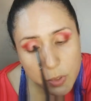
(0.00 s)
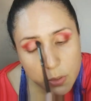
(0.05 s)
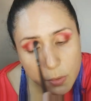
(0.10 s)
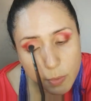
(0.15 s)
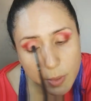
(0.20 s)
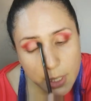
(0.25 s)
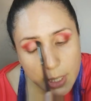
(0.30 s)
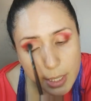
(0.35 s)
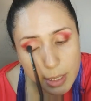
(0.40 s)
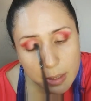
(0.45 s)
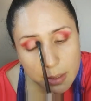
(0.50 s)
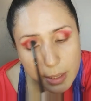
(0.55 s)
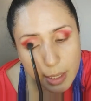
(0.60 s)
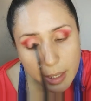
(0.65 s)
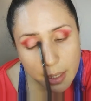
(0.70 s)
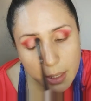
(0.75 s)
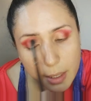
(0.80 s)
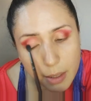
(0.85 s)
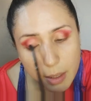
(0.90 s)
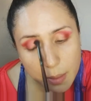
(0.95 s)
So we can
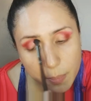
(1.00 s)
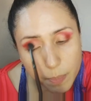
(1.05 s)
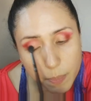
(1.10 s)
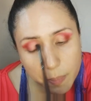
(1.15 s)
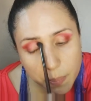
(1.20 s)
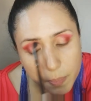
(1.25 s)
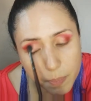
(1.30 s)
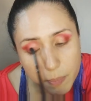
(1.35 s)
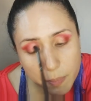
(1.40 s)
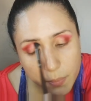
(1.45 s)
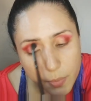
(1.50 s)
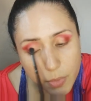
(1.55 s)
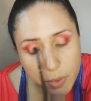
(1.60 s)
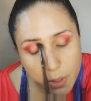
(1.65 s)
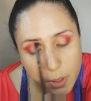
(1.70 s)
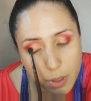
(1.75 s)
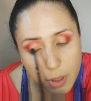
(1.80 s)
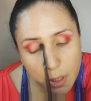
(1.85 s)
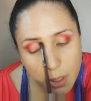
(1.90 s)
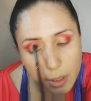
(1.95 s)
tie up
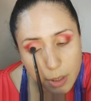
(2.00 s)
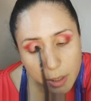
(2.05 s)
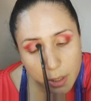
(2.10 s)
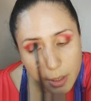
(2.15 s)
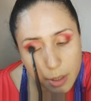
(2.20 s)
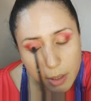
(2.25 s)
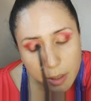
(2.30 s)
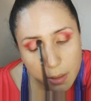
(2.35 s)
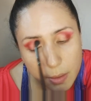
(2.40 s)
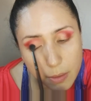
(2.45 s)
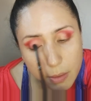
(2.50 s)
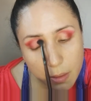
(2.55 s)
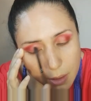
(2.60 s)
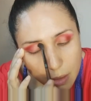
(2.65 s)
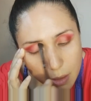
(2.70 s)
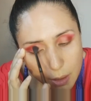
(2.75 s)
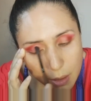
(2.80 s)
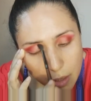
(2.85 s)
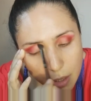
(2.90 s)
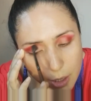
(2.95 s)
the color.
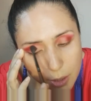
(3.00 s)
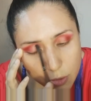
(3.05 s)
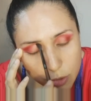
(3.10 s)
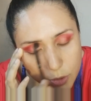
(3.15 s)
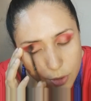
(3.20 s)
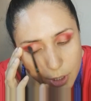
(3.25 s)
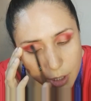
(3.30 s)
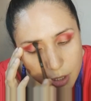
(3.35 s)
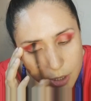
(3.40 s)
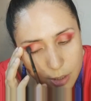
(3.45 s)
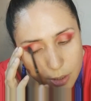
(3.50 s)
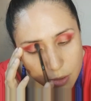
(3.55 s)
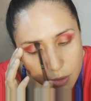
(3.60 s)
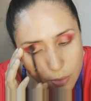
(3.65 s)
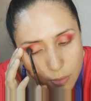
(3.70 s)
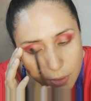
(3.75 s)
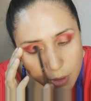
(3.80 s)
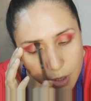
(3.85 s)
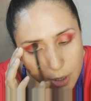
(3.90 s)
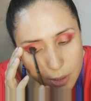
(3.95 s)
I usually just
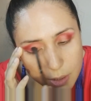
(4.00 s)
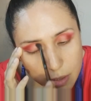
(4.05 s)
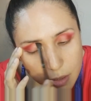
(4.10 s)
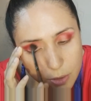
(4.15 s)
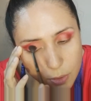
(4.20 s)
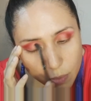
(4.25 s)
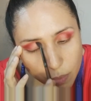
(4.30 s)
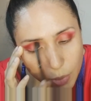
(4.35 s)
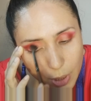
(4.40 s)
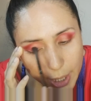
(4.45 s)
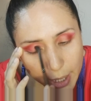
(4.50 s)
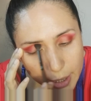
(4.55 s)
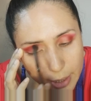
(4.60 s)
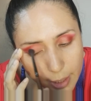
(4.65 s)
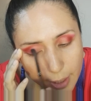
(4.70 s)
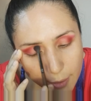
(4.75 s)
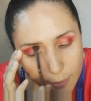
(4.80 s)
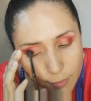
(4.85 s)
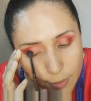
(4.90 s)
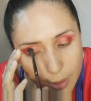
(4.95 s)
do this to
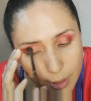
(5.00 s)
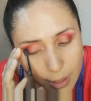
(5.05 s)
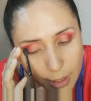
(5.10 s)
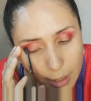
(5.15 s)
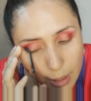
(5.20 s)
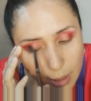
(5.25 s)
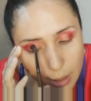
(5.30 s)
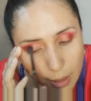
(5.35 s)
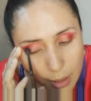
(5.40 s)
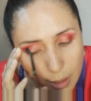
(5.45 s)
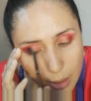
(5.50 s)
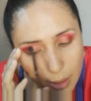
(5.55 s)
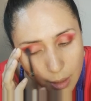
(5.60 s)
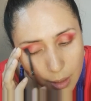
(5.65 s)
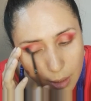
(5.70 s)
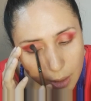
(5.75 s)
blend everything.